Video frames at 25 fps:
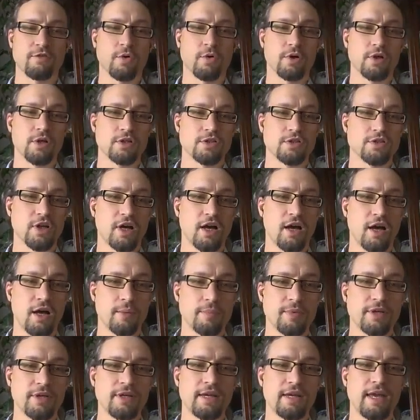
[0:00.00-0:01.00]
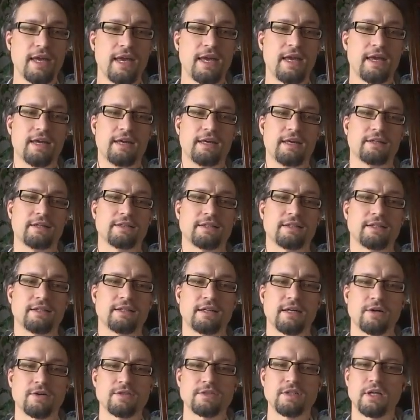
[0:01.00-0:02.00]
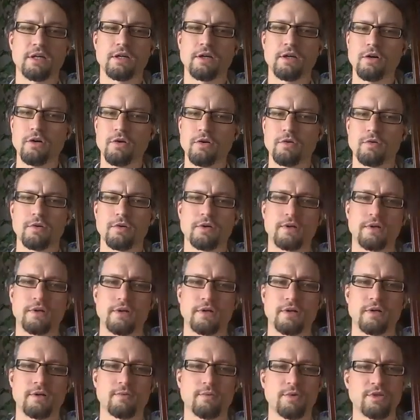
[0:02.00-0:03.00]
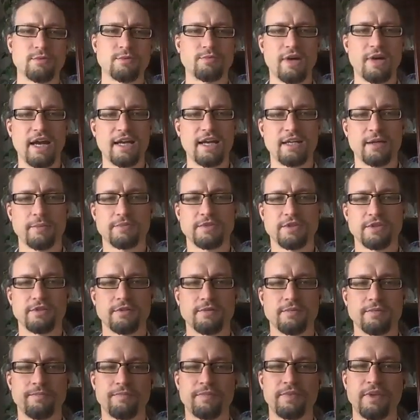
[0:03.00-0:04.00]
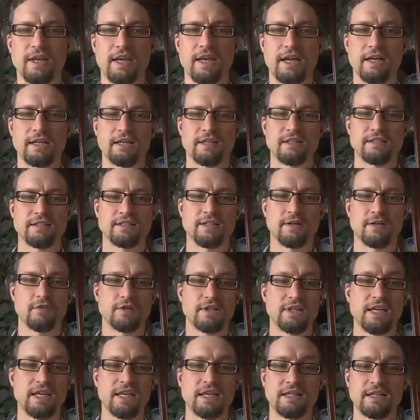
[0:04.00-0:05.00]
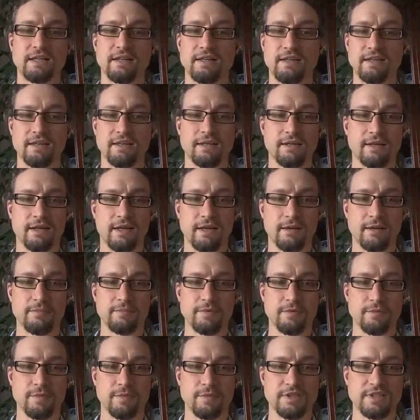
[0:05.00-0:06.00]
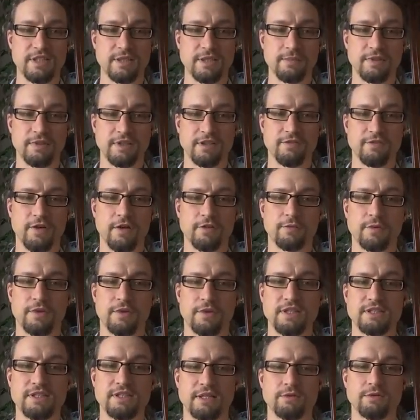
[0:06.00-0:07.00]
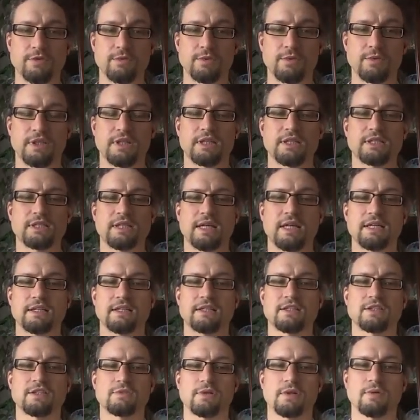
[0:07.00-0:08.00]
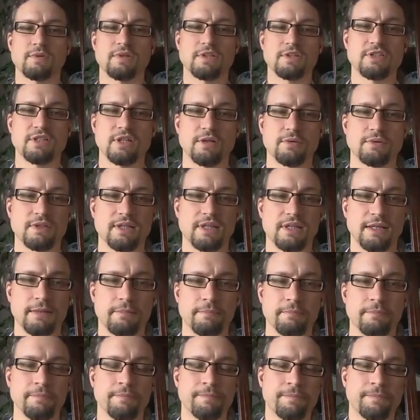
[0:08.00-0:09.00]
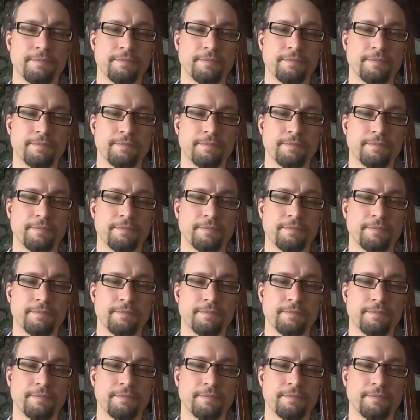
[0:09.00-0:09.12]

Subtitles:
for a job, and I was like, oh, what's Brad up to? And I discovered he had was deeply involved with this, and I was really excited, and so I reached out to him.